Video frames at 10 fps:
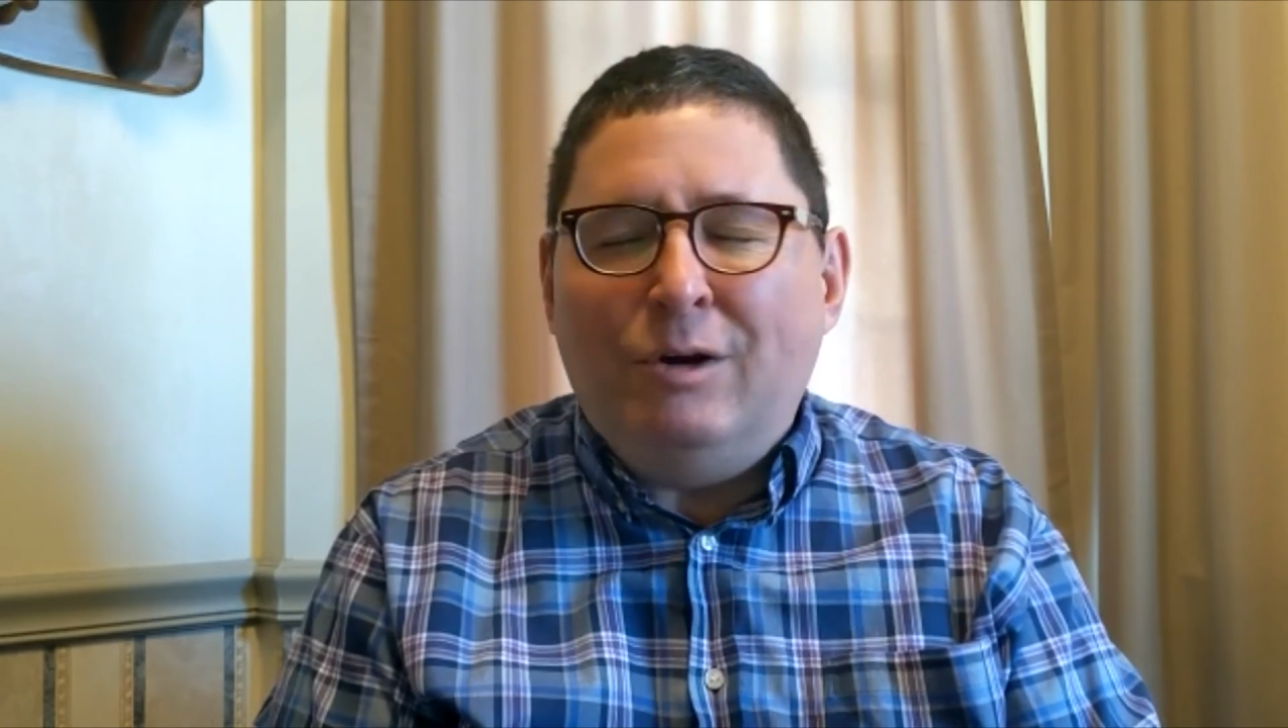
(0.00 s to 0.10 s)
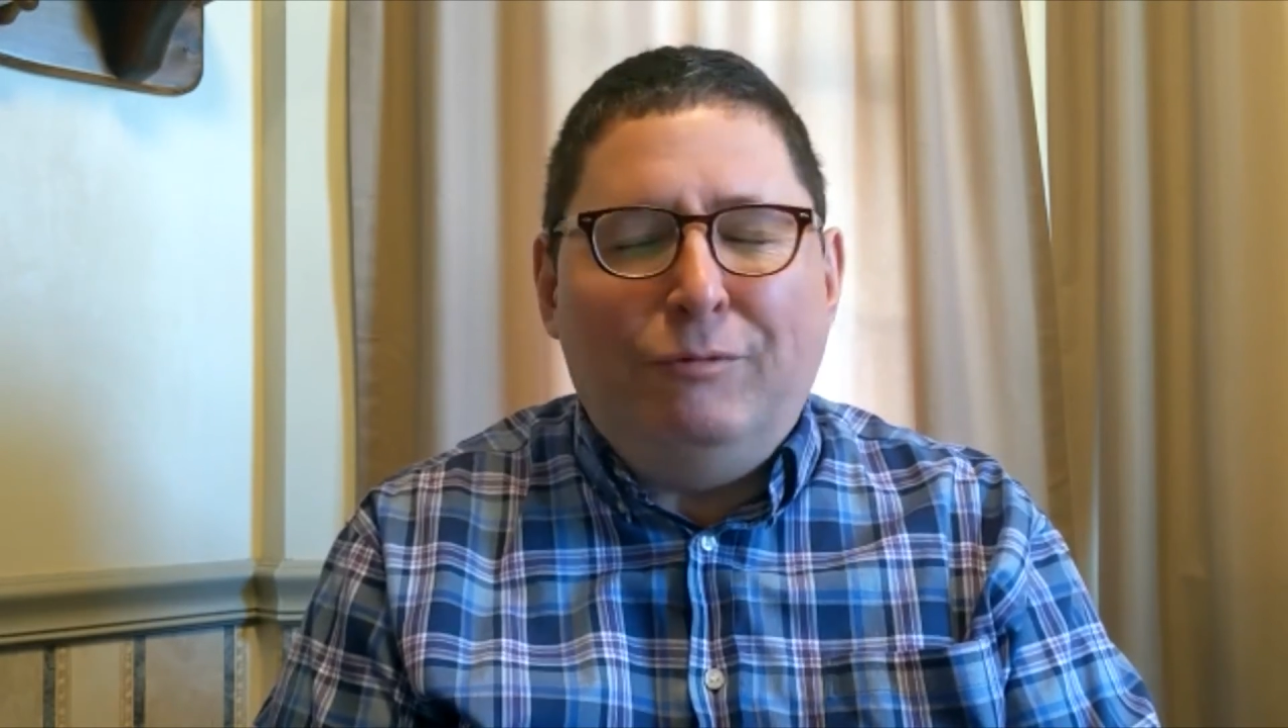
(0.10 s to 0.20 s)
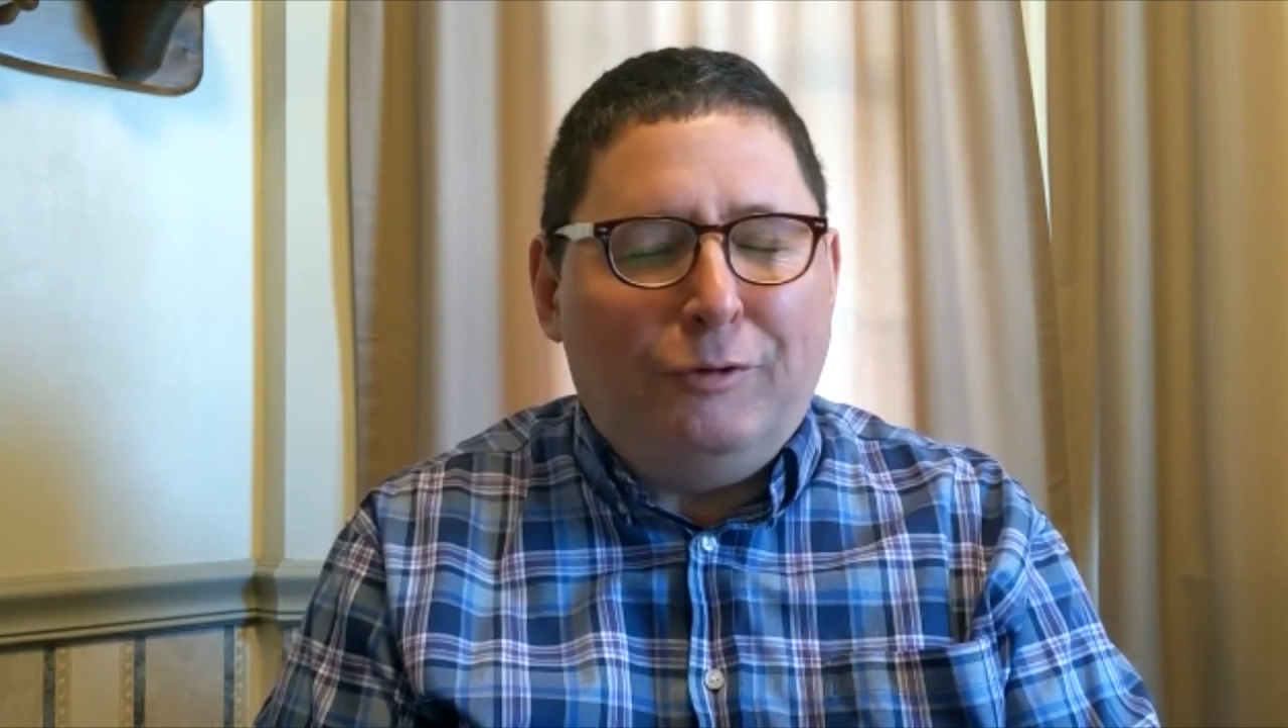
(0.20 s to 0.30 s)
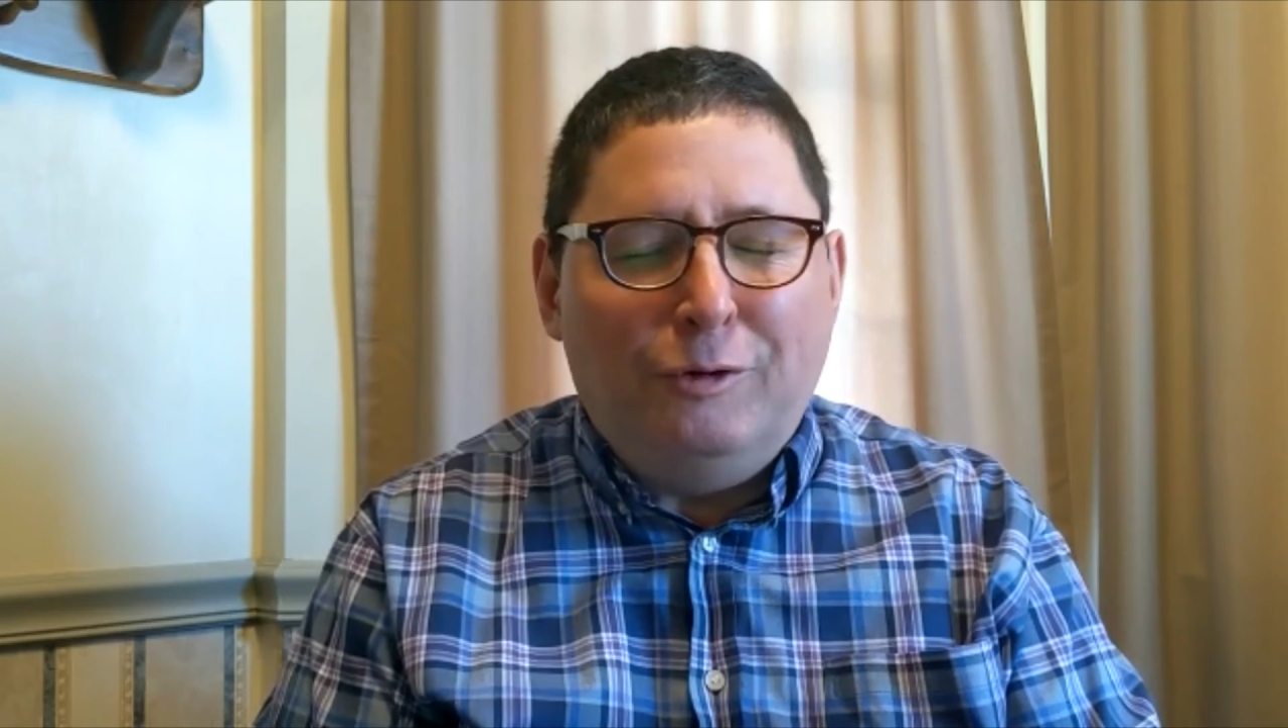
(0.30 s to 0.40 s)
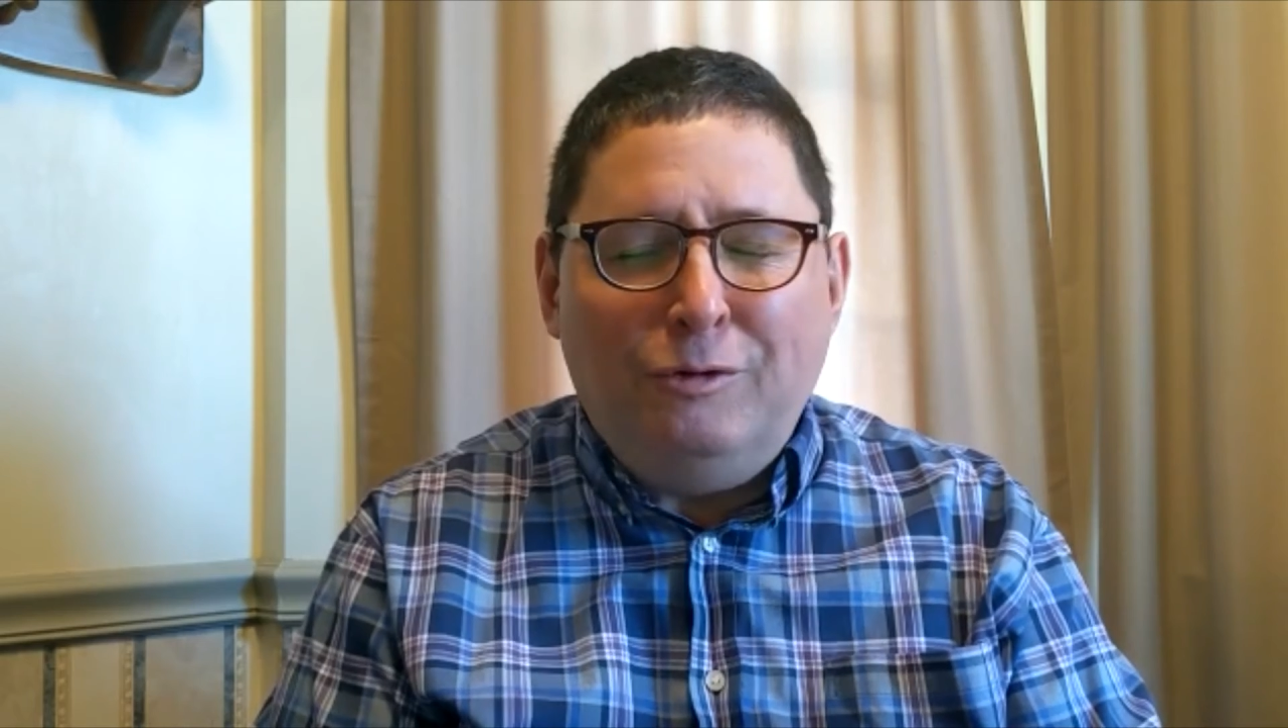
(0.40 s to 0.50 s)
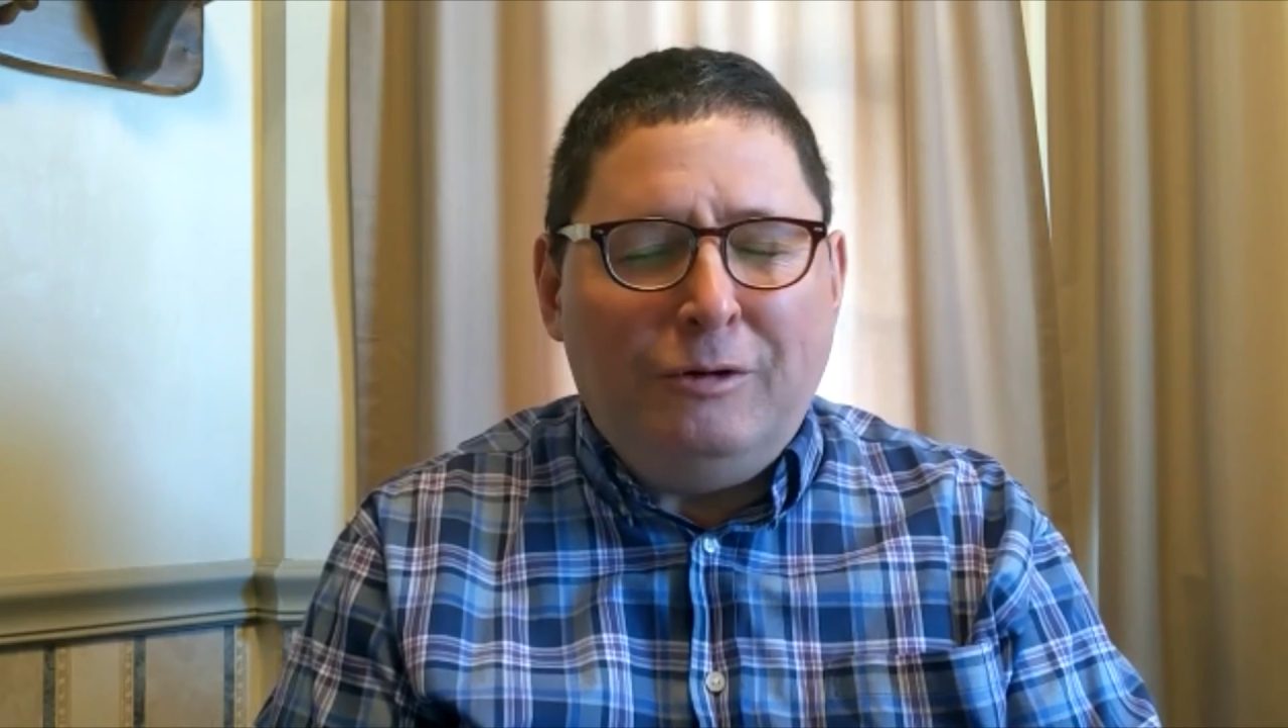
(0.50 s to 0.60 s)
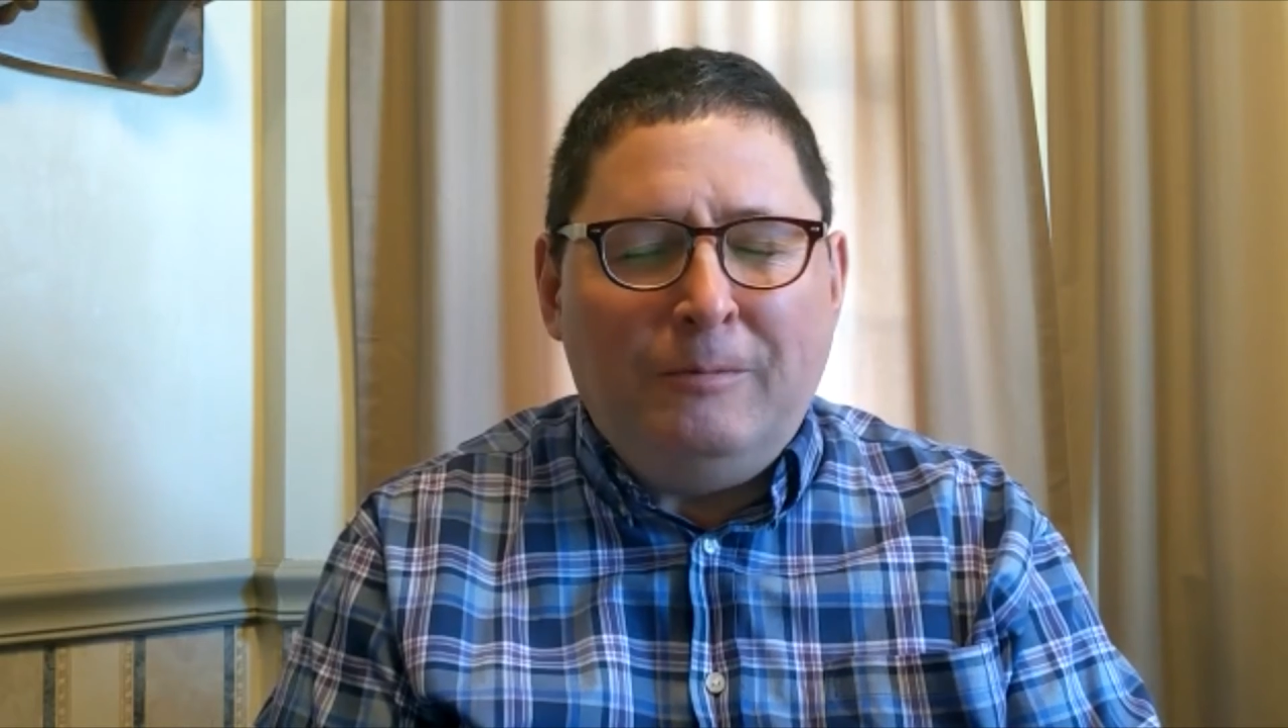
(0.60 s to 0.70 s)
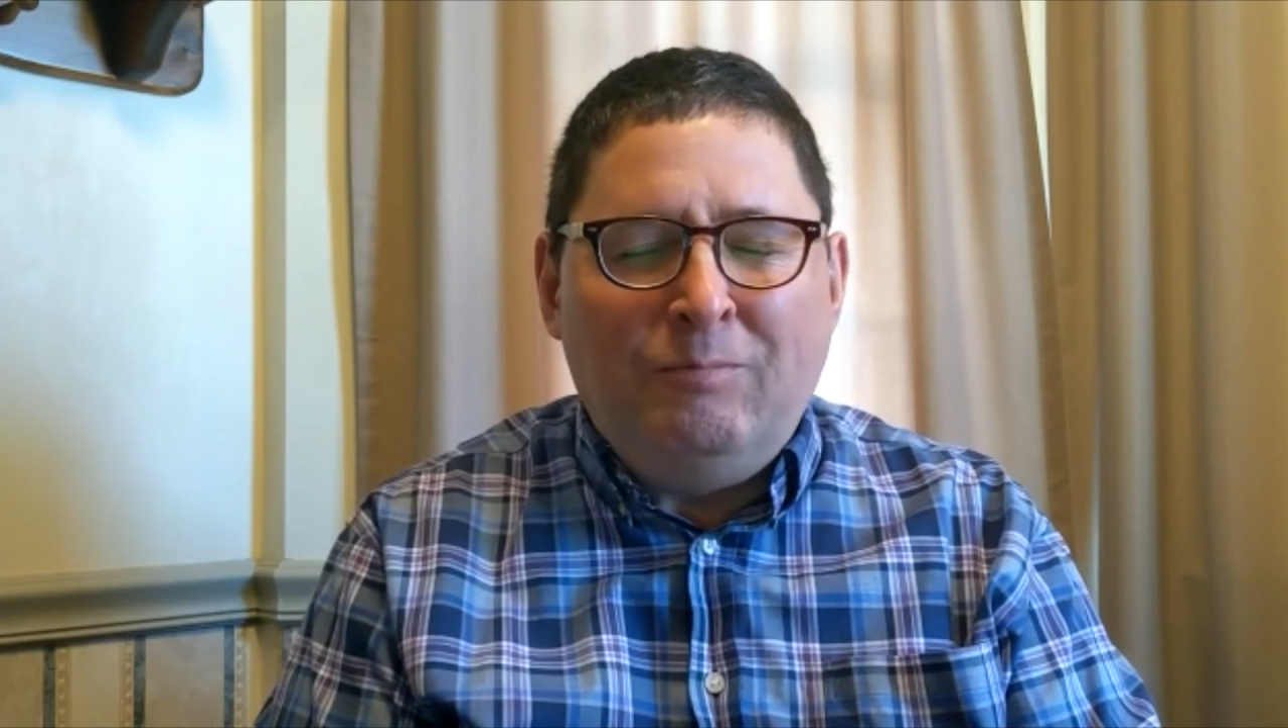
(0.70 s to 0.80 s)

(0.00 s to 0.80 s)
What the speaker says: no fruit,